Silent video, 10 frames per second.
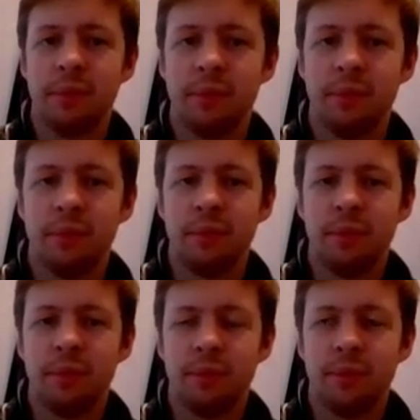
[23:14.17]

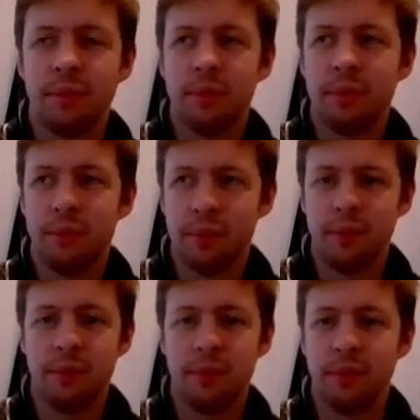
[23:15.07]

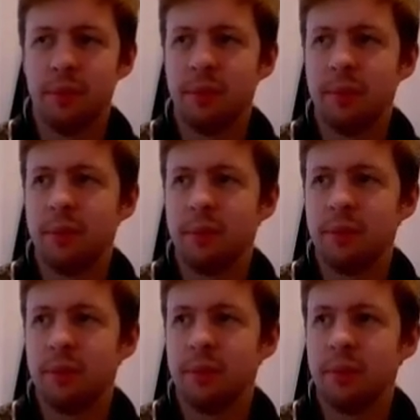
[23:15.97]

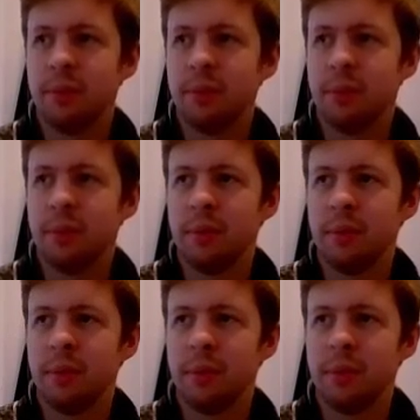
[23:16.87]

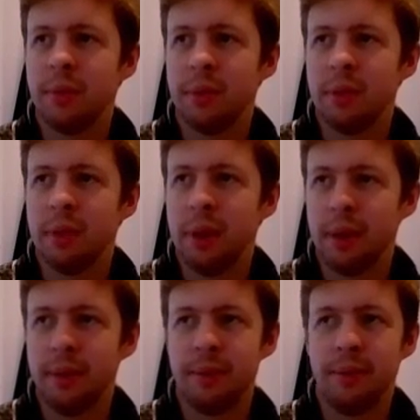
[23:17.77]

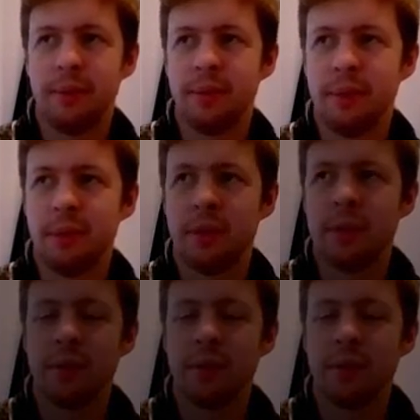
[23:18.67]
This person isn't speaking.